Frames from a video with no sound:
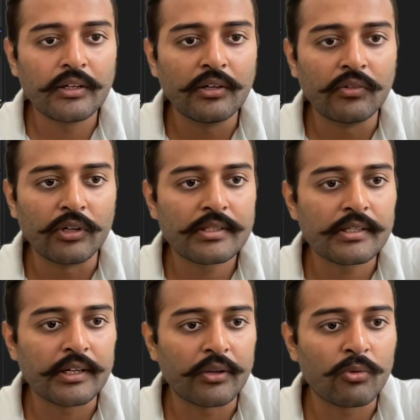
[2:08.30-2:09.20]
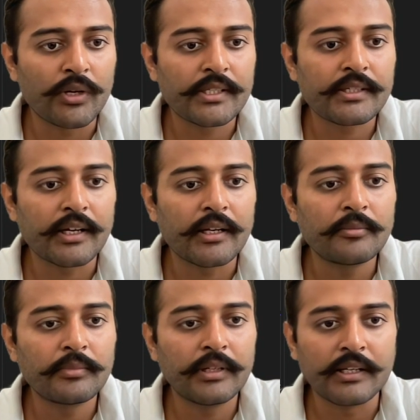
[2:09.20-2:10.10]
what's the request type.
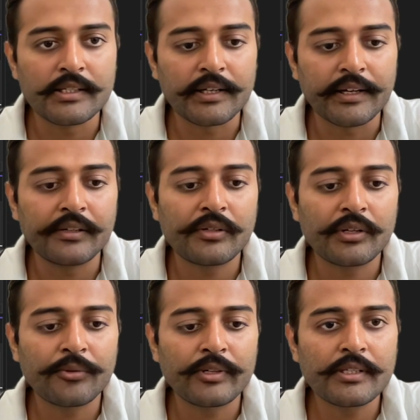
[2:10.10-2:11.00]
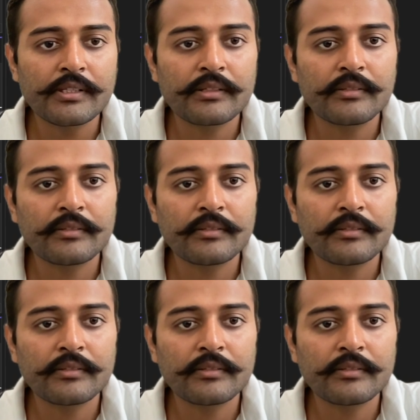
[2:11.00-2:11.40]
It is a GET request.